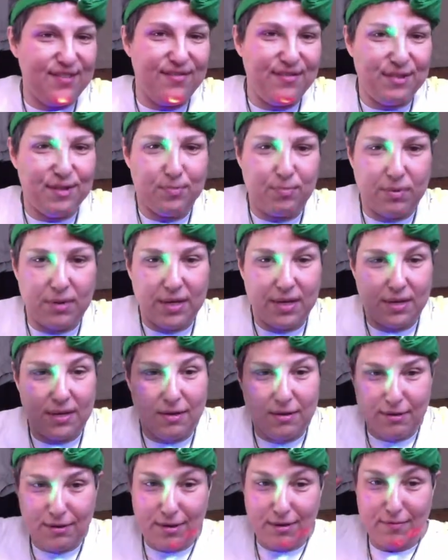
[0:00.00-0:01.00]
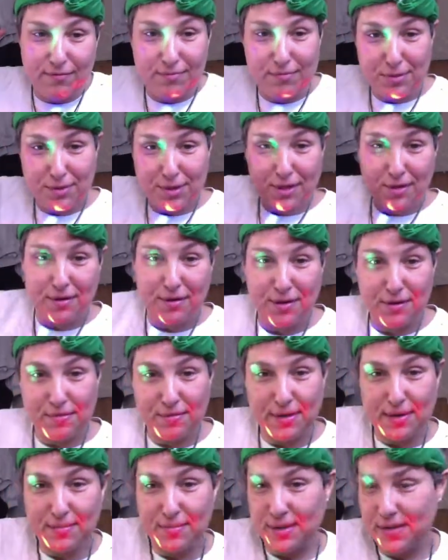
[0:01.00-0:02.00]
this blanket. came from Saudi
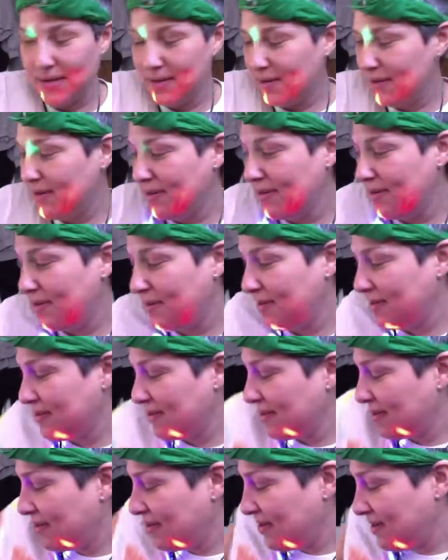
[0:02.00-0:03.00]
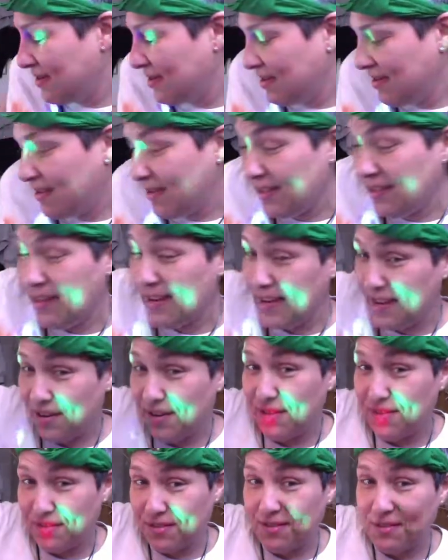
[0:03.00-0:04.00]
Arabia. That
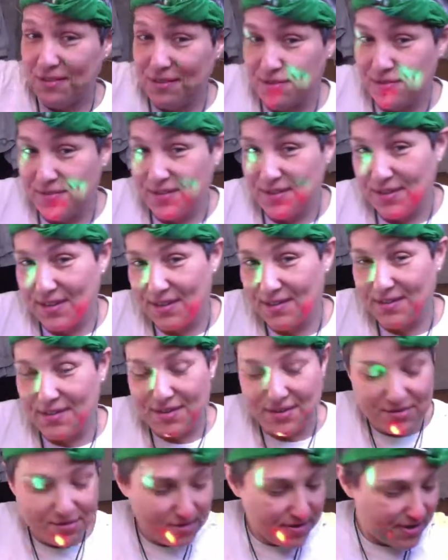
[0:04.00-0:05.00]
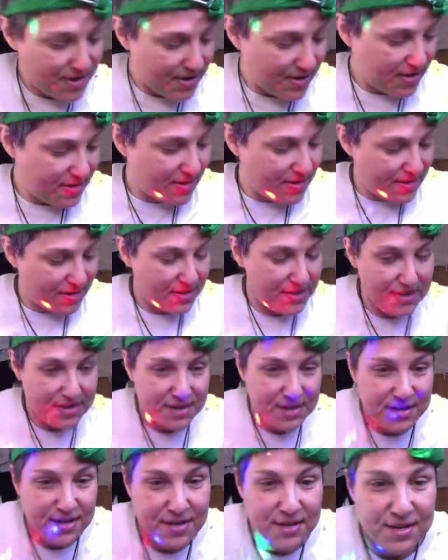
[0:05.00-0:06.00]
also is for another story.
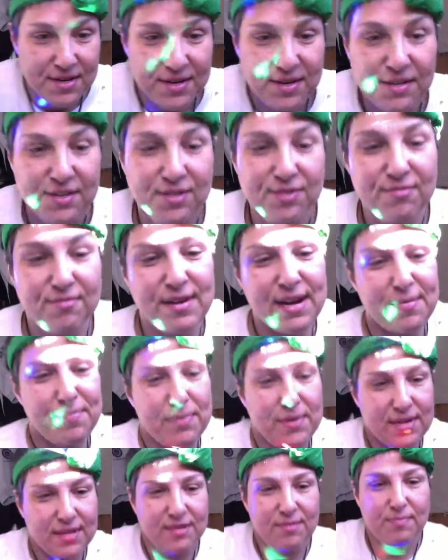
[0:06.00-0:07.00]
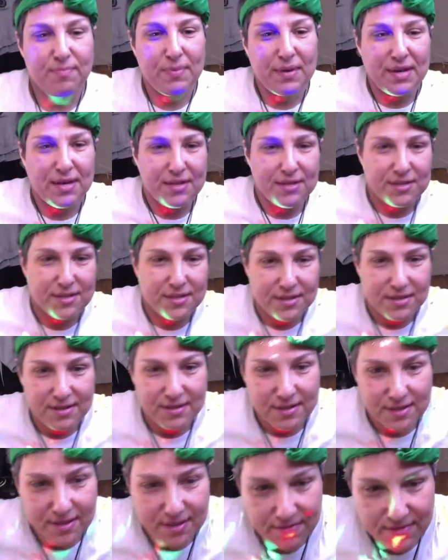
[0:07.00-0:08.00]
So wrap it at the base
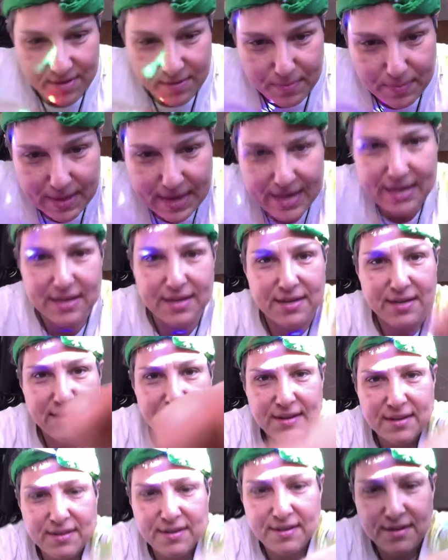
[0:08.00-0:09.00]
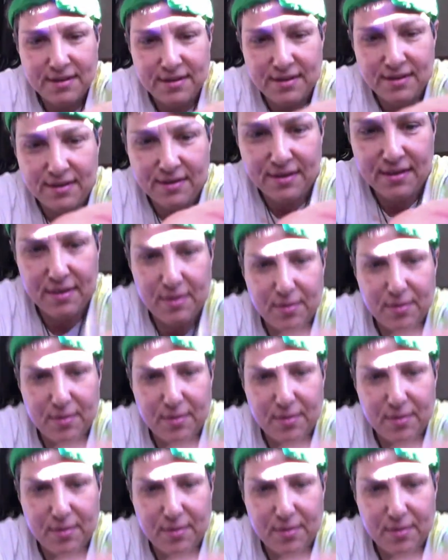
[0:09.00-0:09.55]
of your back a